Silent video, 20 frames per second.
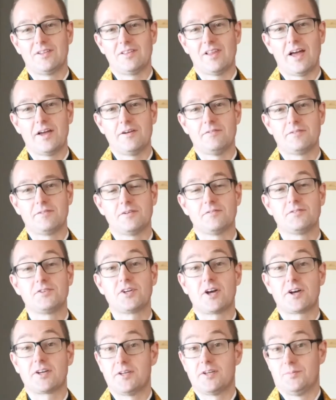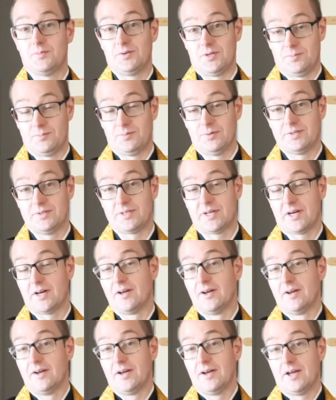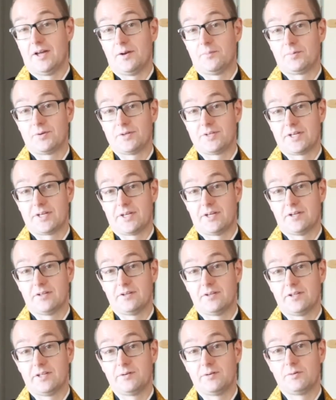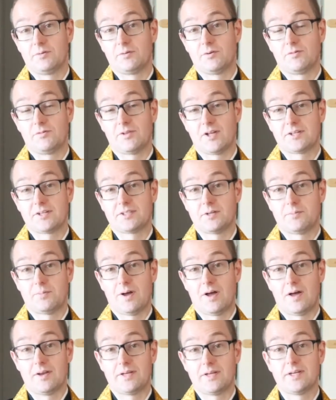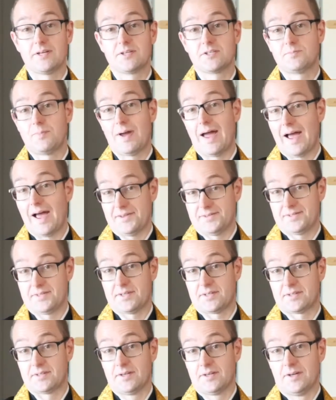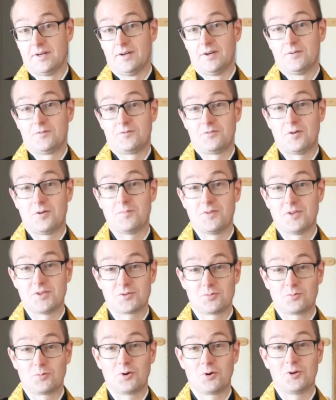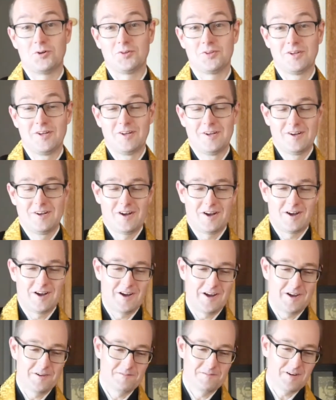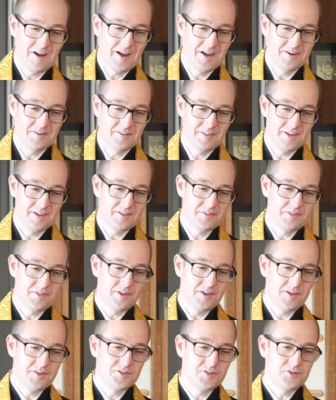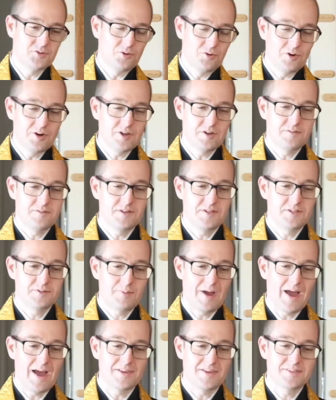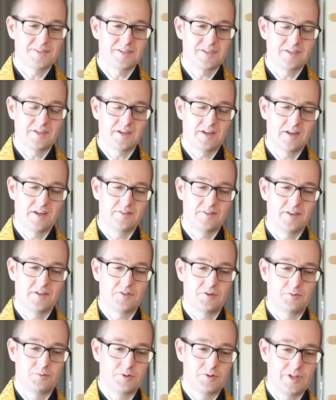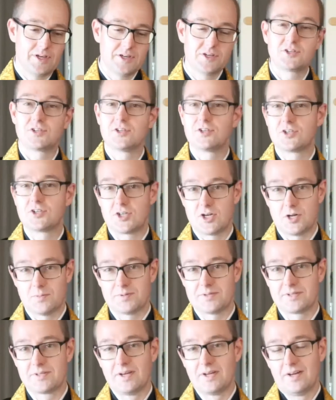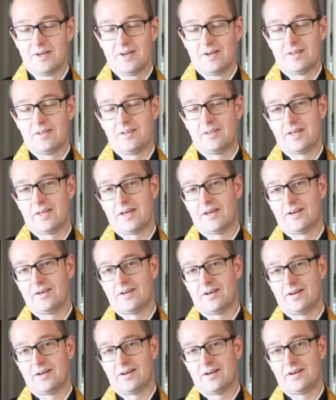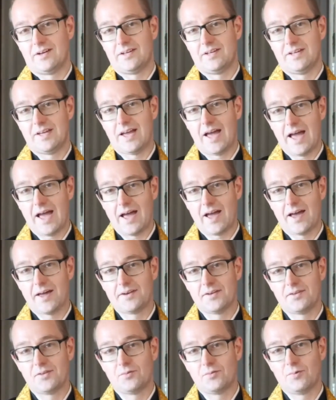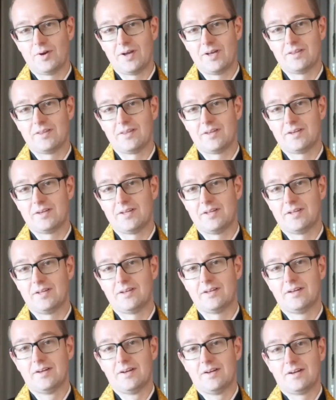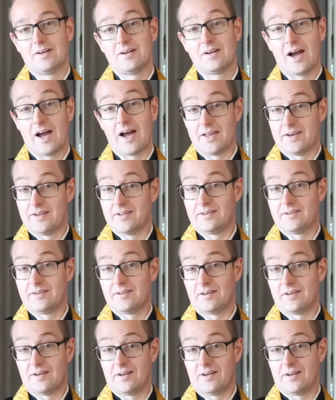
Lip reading: life of Shakyamuni Buddha, and particularly we reflect upon his passing from this world. I find that the story of his passing and that the relationships that he had and the way that he guided